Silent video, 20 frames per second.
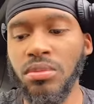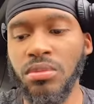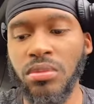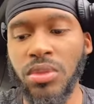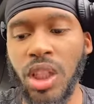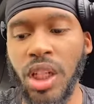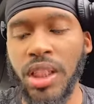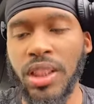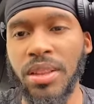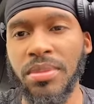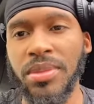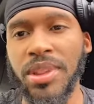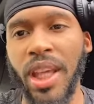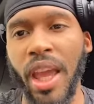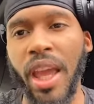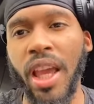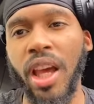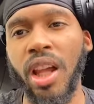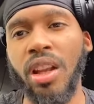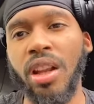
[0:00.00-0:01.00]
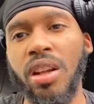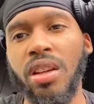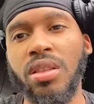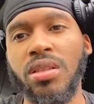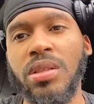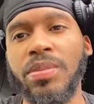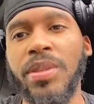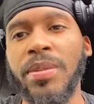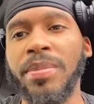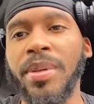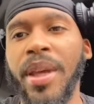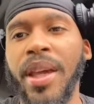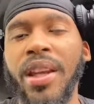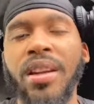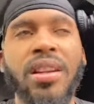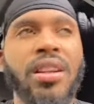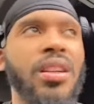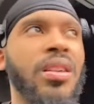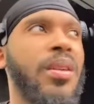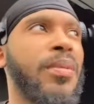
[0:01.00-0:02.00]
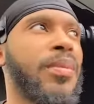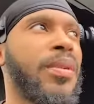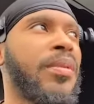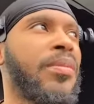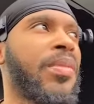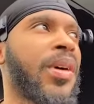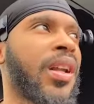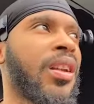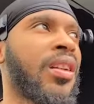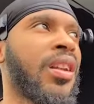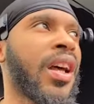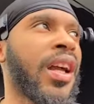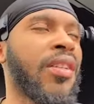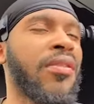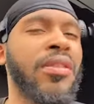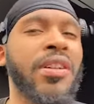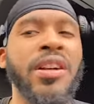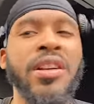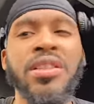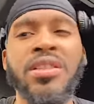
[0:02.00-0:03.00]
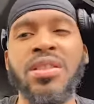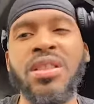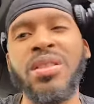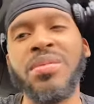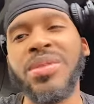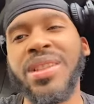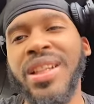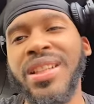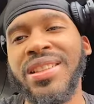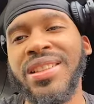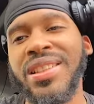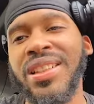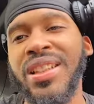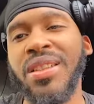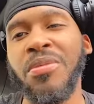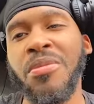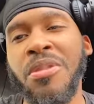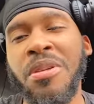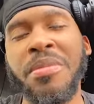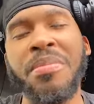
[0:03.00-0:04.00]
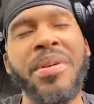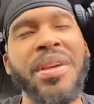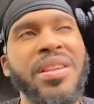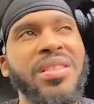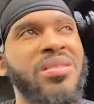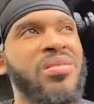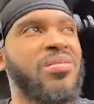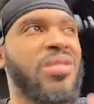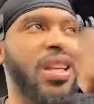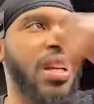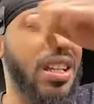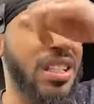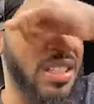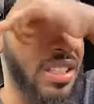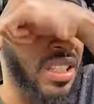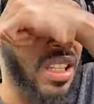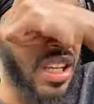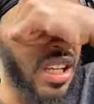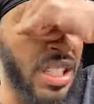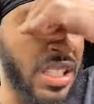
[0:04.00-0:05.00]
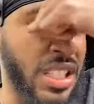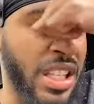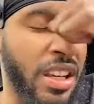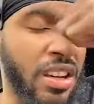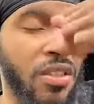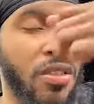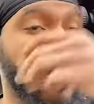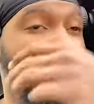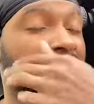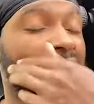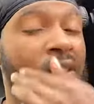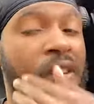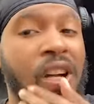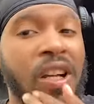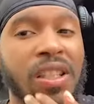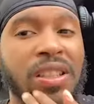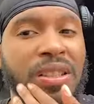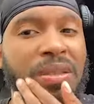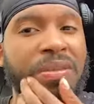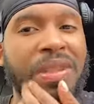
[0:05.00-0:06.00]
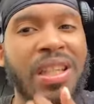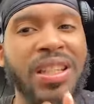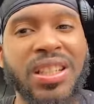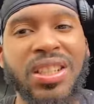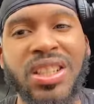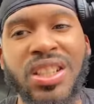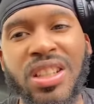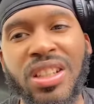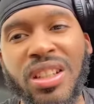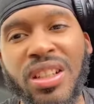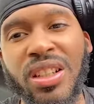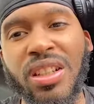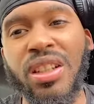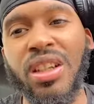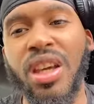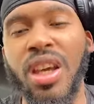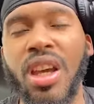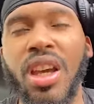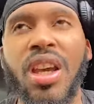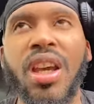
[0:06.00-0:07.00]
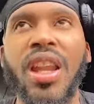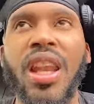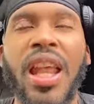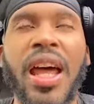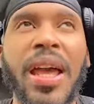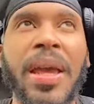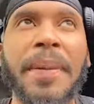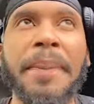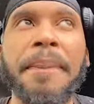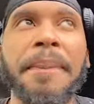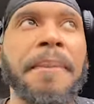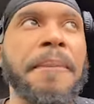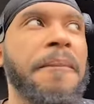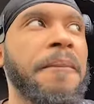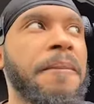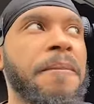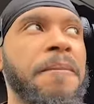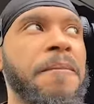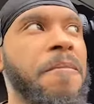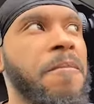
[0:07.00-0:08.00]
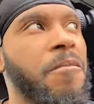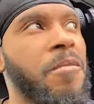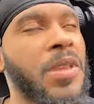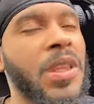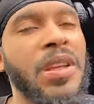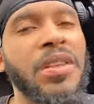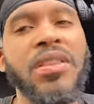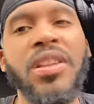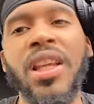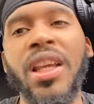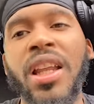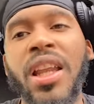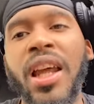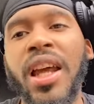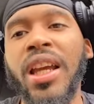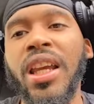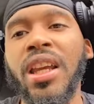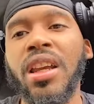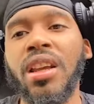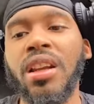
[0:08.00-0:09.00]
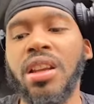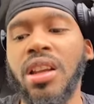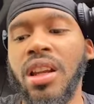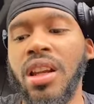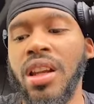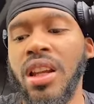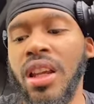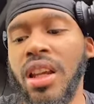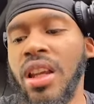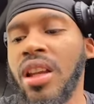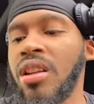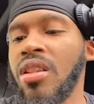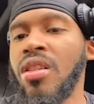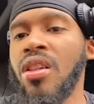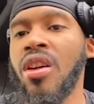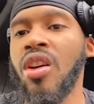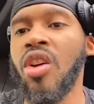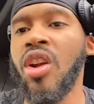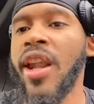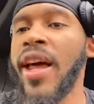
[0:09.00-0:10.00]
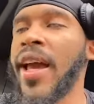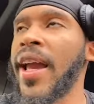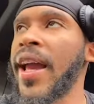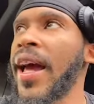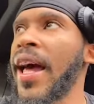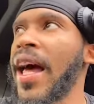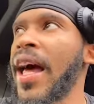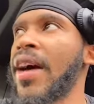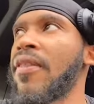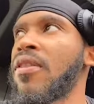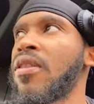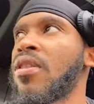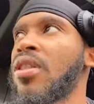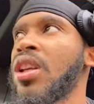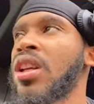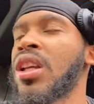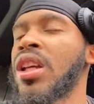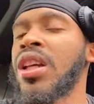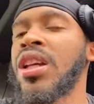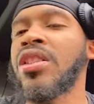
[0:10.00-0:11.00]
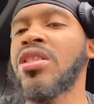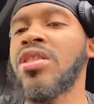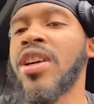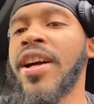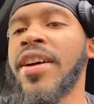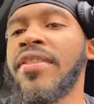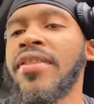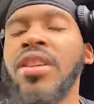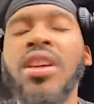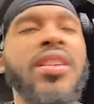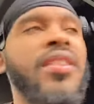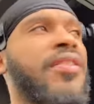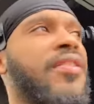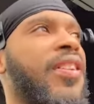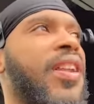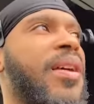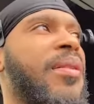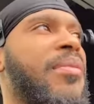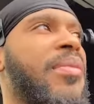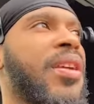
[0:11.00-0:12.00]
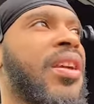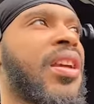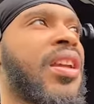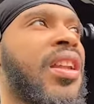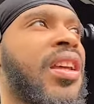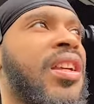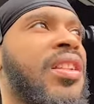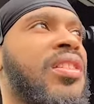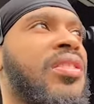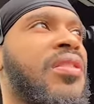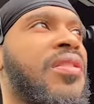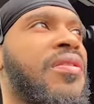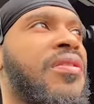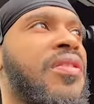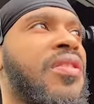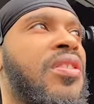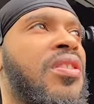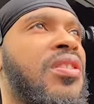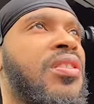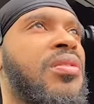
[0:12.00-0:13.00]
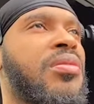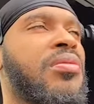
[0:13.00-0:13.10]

because them tanker loads be paying a little bit better, like round trips. I seen them one paying $2,000, not going far. So I'm like, shit. Like, then I can, and then, you know, like, I've only did driving in a flatbed, like, so far.